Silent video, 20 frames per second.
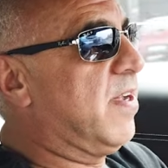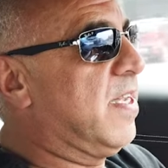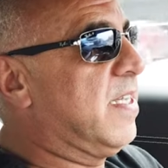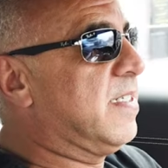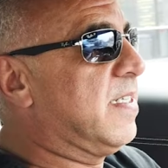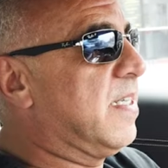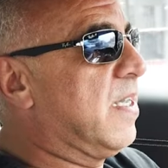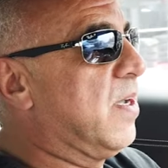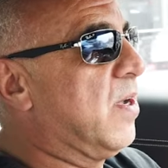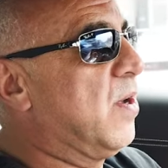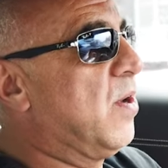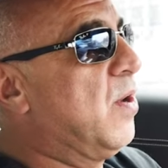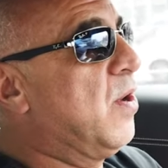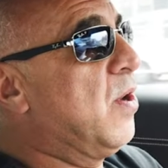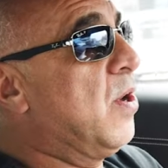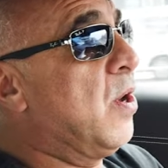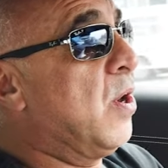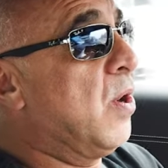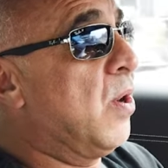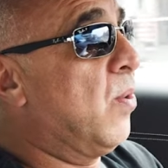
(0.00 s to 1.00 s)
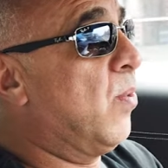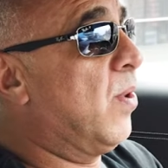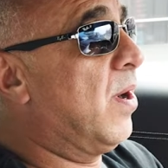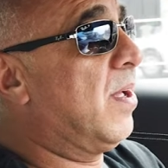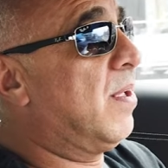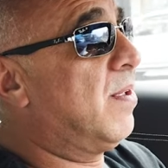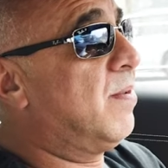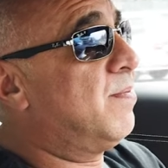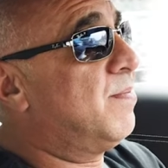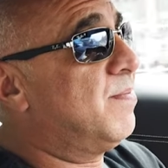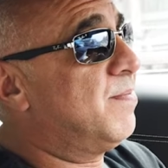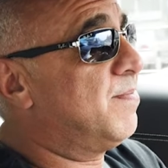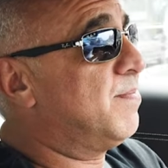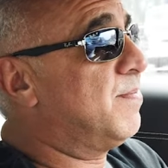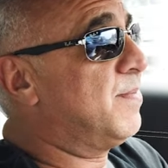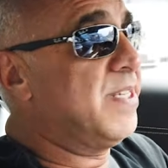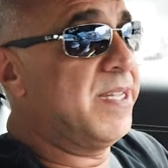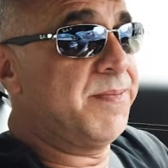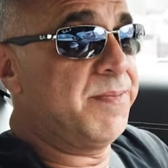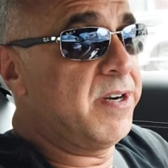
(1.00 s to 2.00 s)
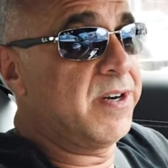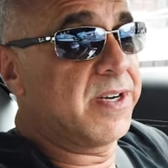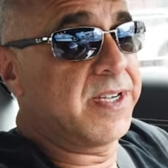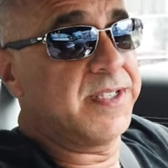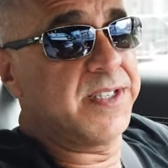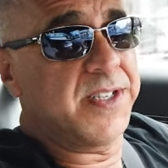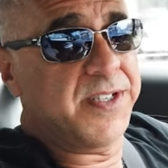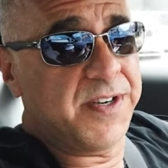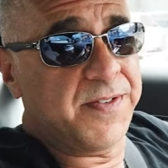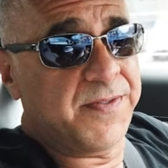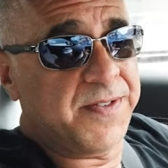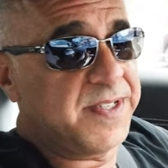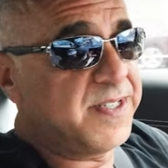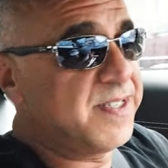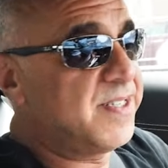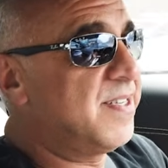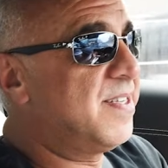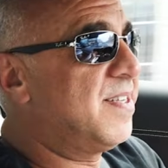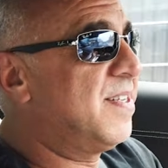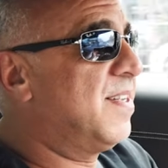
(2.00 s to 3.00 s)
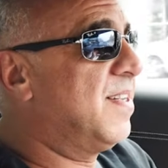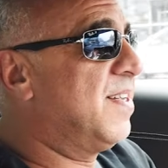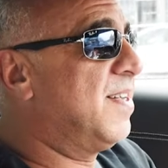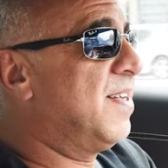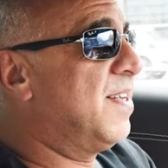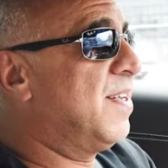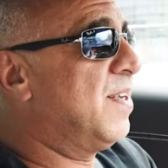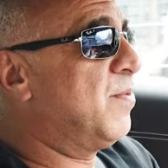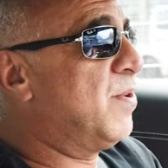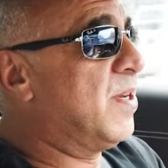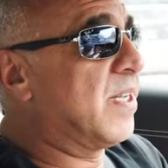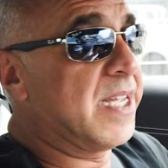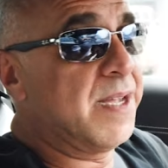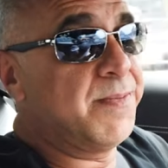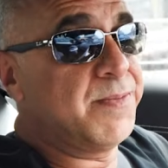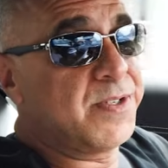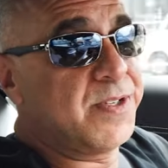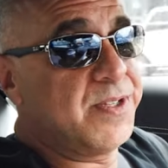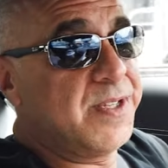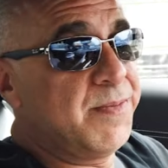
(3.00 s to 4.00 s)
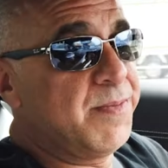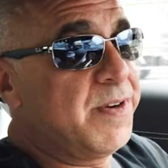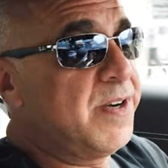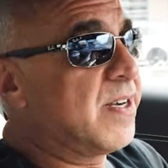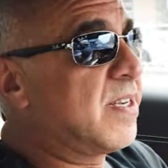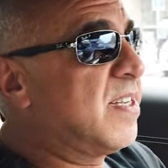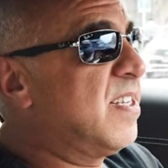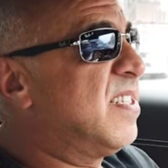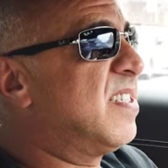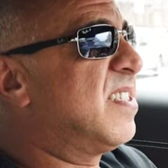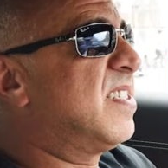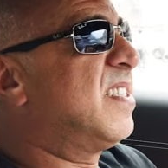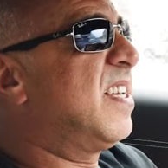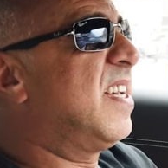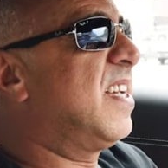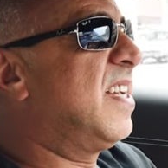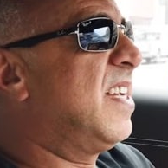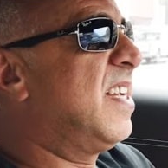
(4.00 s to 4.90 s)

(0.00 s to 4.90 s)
to have an AC. Well, the Americans are different. When it comes to the Americans,